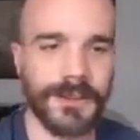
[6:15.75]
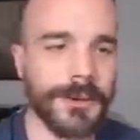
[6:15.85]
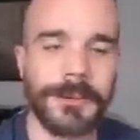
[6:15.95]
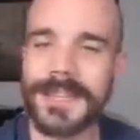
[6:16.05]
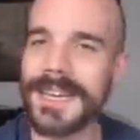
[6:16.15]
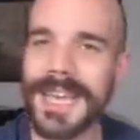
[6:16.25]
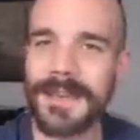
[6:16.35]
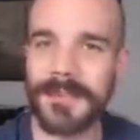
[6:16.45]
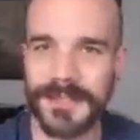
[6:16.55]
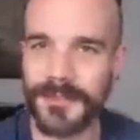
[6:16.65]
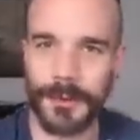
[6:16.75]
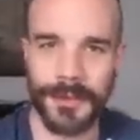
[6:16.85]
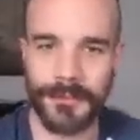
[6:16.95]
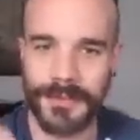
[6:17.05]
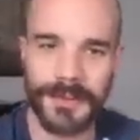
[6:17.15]
I don't know what the name is
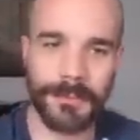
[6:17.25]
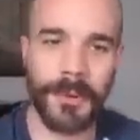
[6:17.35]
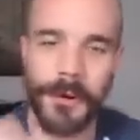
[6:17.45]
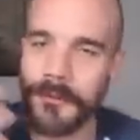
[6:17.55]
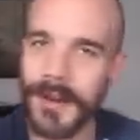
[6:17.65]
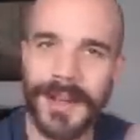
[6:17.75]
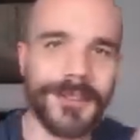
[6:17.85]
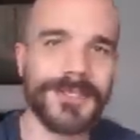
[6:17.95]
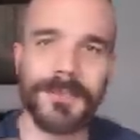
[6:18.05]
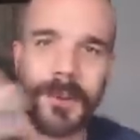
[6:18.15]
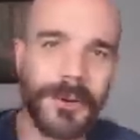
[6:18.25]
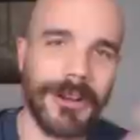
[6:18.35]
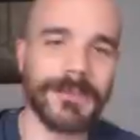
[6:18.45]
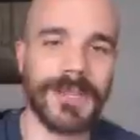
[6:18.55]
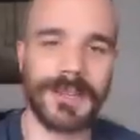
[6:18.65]
for them. The profiles of
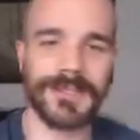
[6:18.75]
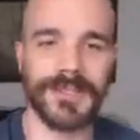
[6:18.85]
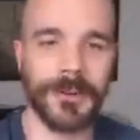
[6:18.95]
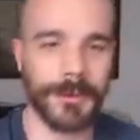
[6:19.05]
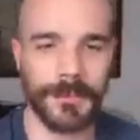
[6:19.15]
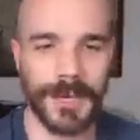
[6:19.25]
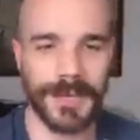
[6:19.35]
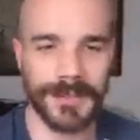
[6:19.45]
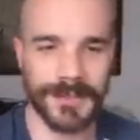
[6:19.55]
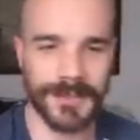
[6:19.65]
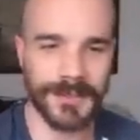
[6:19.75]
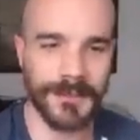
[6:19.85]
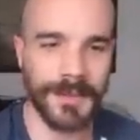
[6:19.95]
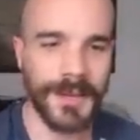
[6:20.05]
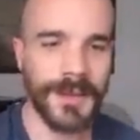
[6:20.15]
programs I can start with my init
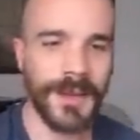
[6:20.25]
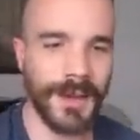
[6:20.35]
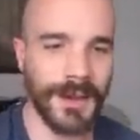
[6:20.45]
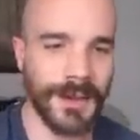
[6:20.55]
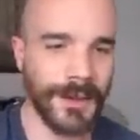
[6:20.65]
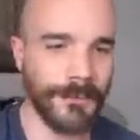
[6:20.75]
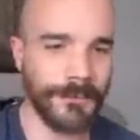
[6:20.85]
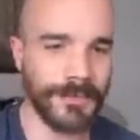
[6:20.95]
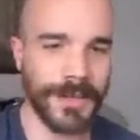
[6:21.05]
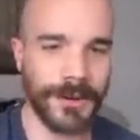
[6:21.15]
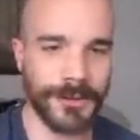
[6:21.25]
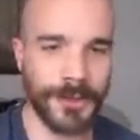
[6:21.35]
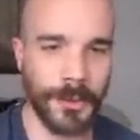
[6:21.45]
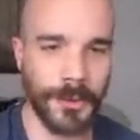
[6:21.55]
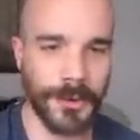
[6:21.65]
system, you know,
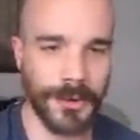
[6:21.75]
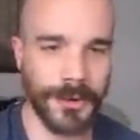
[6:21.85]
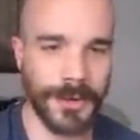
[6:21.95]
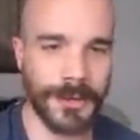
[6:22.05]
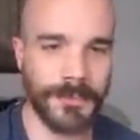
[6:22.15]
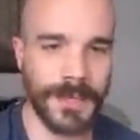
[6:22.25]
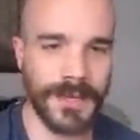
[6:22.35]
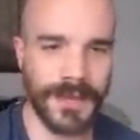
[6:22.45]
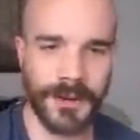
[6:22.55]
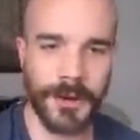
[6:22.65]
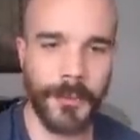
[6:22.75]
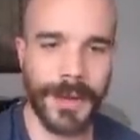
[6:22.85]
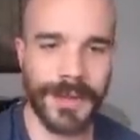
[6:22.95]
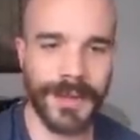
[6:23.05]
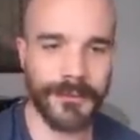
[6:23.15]
Tor, MPD. I don't know
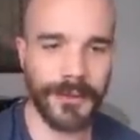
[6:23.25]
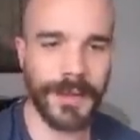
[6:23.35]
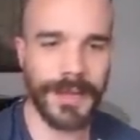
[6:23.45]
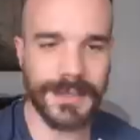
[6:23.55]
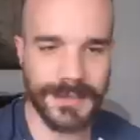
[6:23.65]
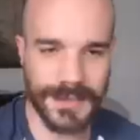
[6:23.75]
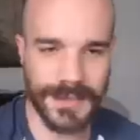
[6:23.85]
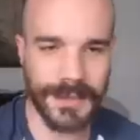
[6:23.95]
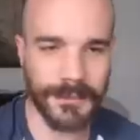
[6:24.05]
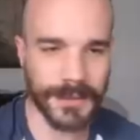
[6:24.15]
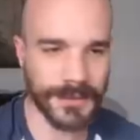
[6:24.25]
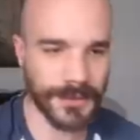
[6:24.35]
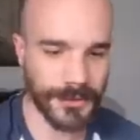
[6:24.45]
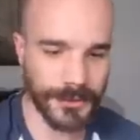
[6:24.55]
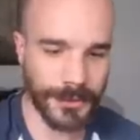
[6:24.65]
why I have LightDM installed.